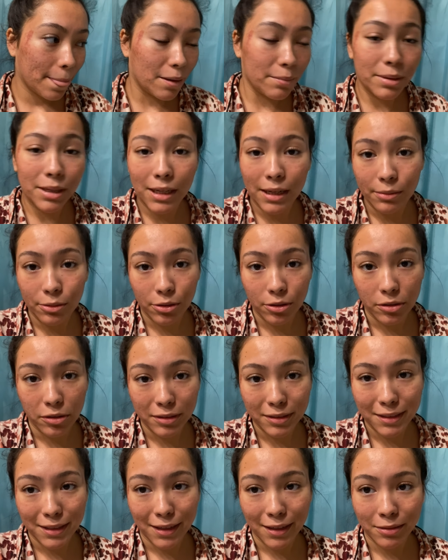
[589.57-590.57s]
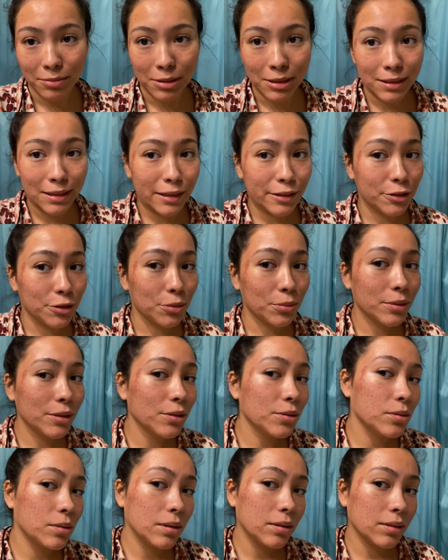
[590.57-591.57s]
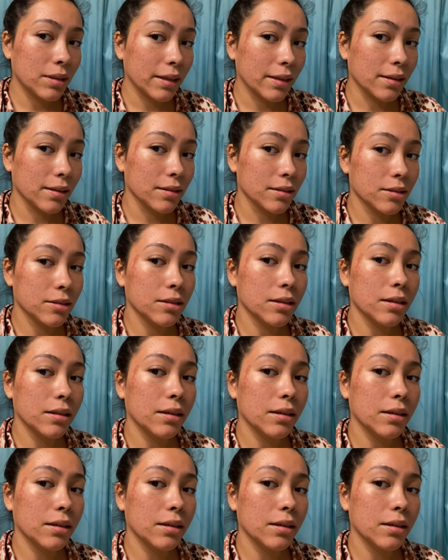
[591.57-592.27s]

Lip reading: being able to go outside because I don't want to go out like this.